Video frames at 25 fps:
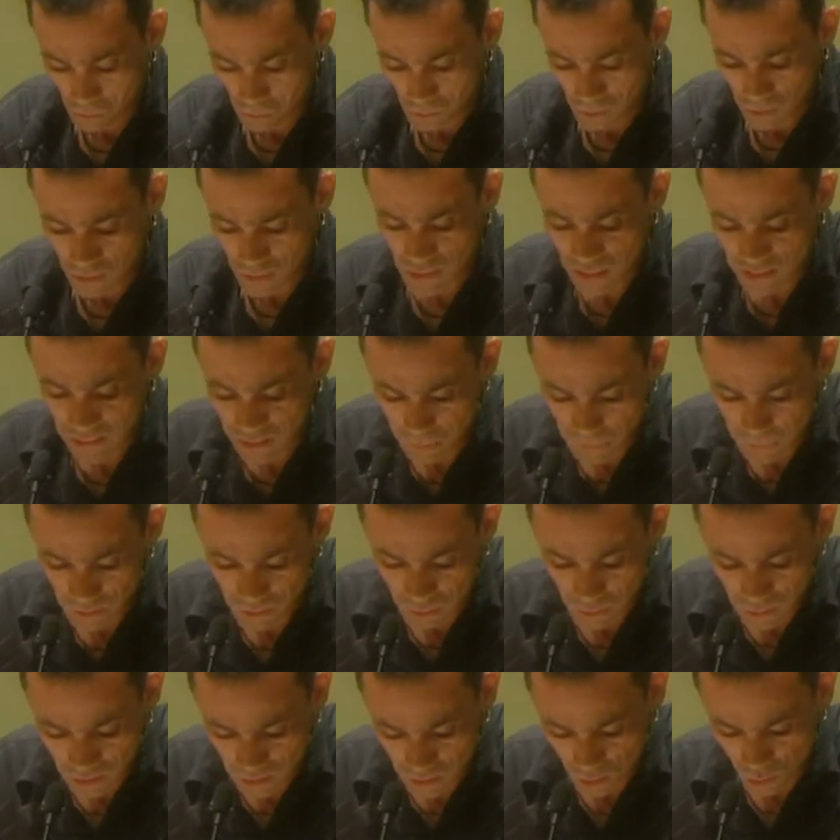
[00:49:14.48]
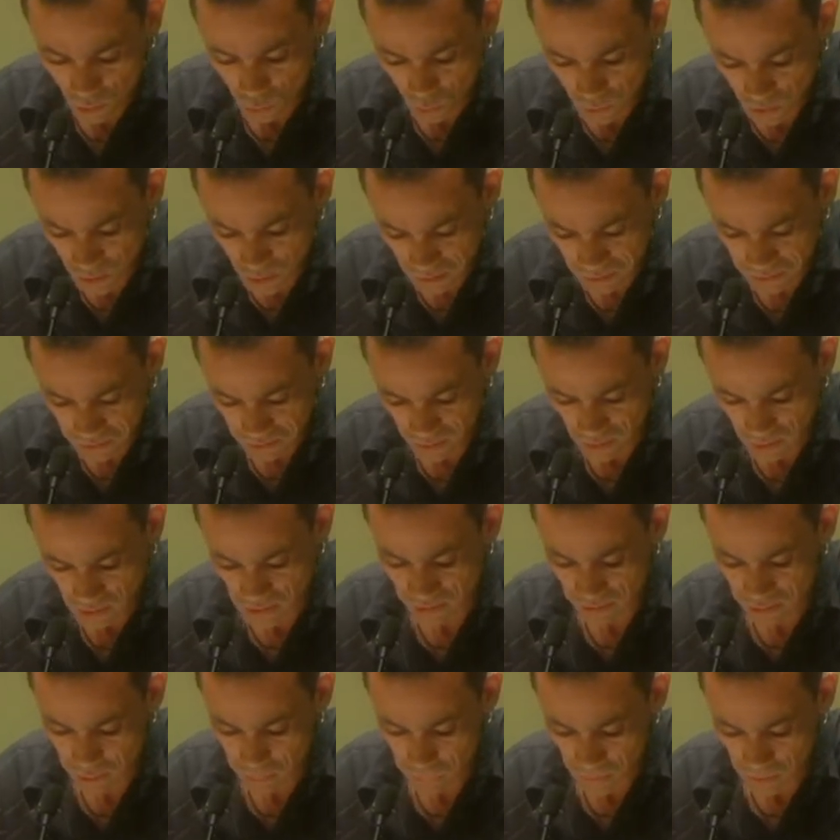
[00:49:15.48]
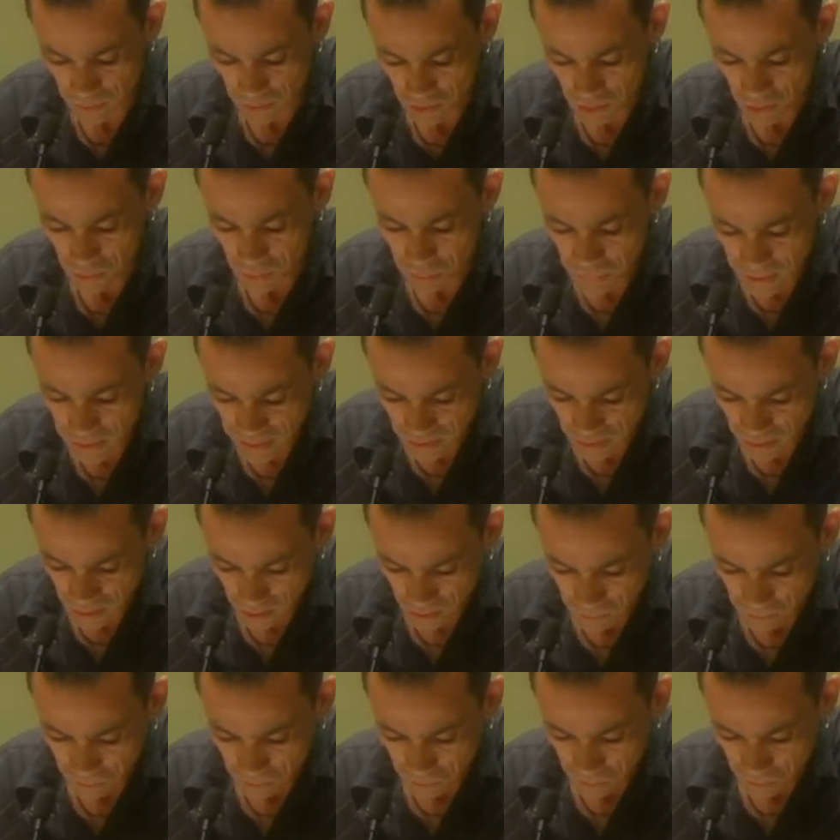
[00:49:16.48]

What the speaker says: It gives me the reason to live, it gives me meaning,